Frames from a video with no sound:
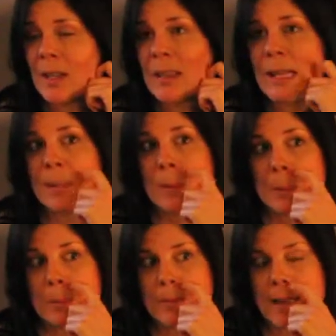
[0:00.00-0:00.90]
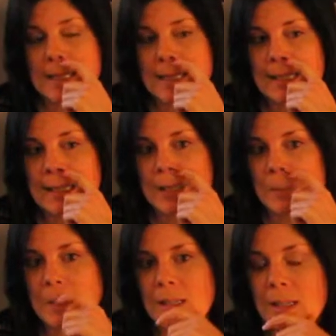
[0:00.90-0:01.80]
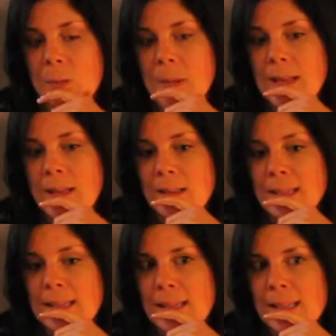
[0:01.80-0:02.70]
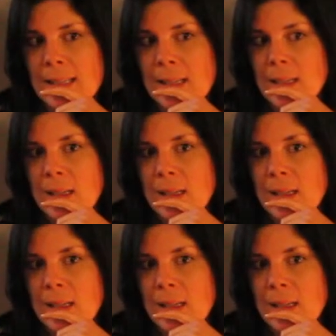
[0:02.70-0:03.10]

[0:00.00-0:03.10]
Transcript: and that's what's been fascinating to me as well, is seeing